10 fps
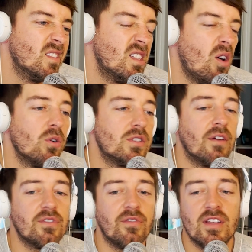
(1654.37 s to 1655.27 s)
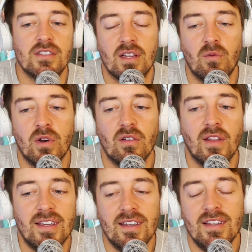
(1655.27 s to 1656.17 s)
the whole self defense thing where you're
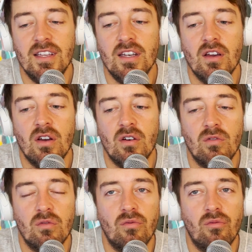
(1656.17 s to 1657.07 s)
like, you know,